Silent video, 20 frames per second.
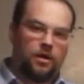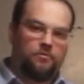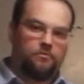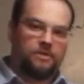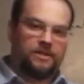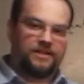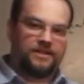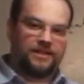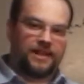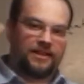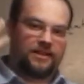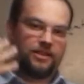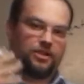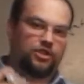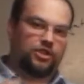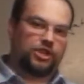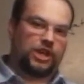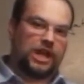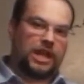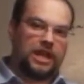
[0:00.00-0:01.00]
means that the
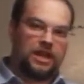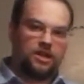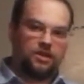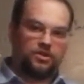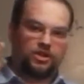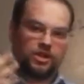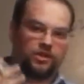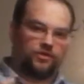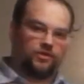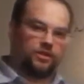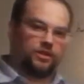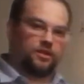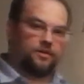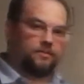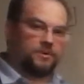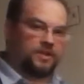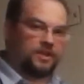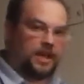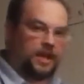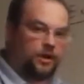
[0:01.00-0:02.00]
change isn't going to
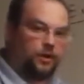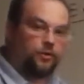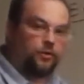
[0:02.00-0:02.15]
be that